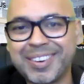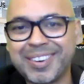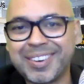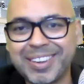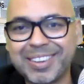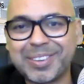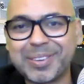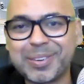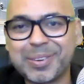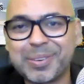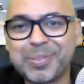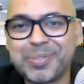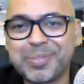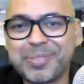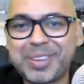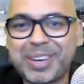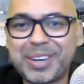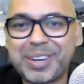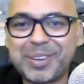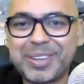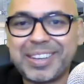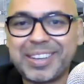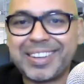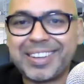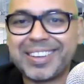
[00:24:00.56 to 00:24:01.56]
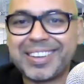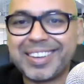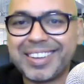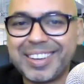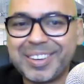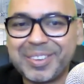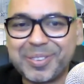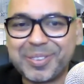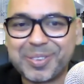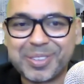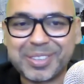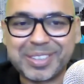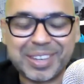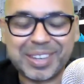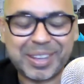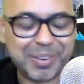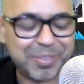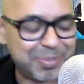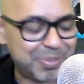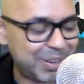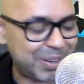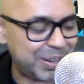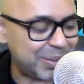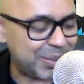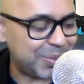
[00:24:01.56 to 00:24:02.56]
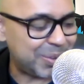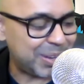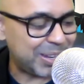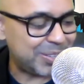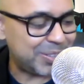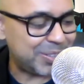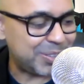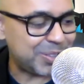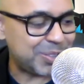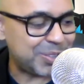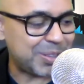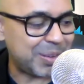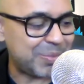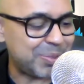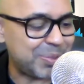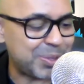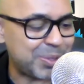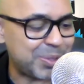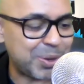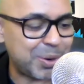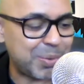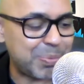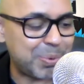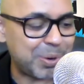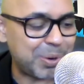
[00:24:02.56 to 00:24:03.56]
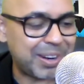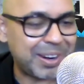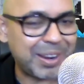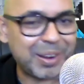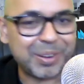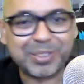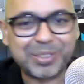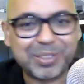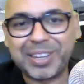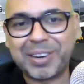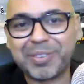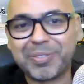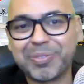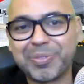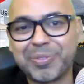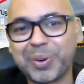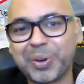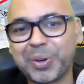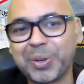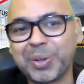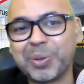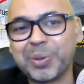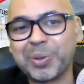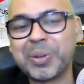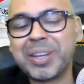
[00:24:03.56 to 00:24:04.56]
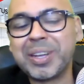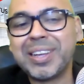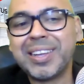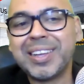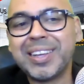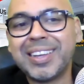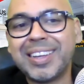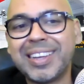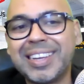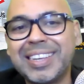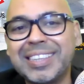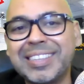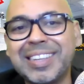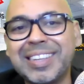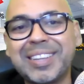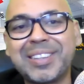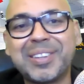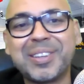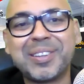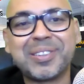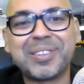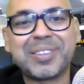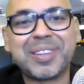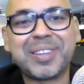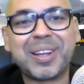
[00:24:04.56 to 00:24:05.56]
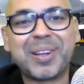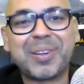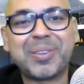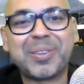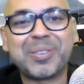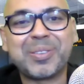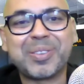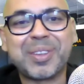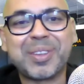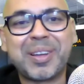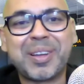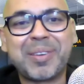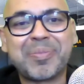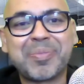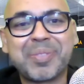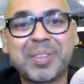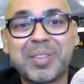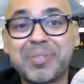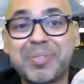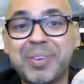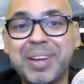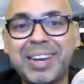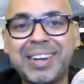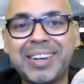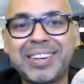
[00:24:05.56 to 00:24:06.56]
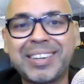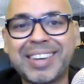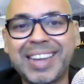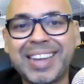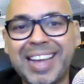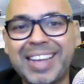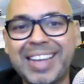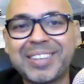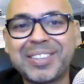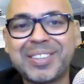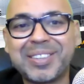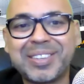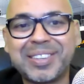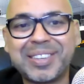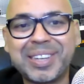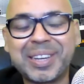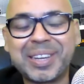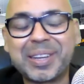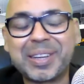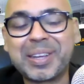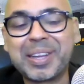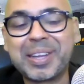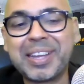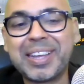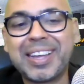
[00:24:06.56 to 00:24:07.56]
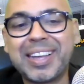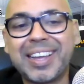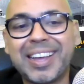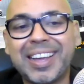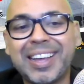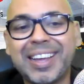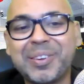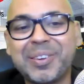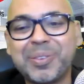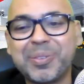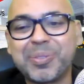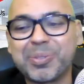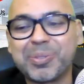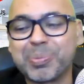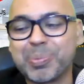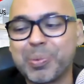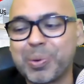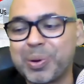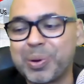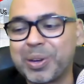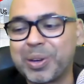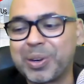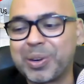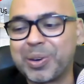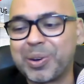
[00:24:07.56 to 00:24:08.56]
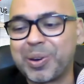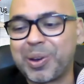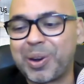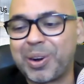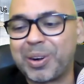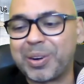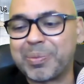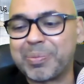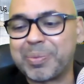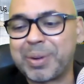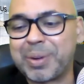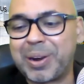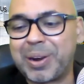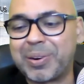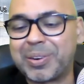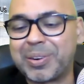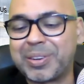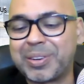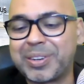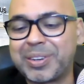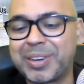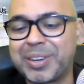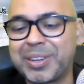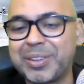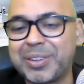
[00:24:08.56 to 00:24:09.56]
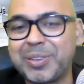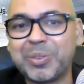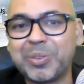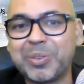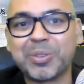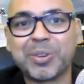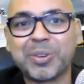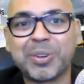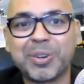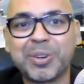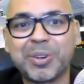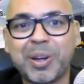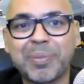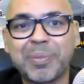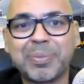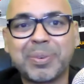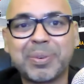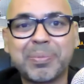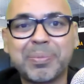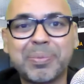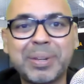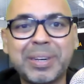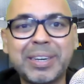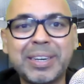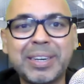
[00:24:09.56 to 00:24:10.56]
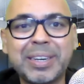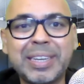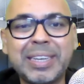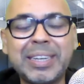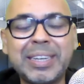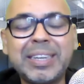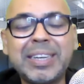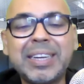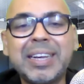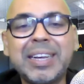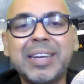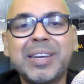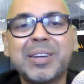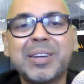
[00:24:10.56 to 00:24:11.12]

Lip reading: another very interesting and fun question, so I'm just going to put it out there for you. He said, this sounds fantastic, and you've spoken a lot about user adaptability.